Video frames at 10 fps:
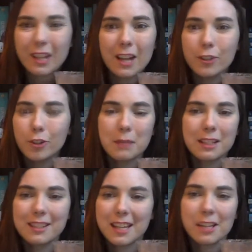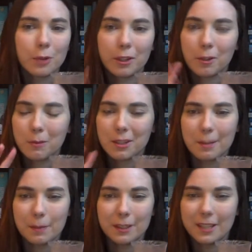I should have made tea so I could have been
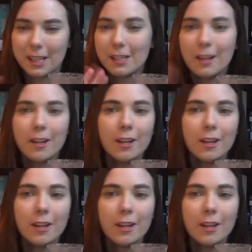sipping tea.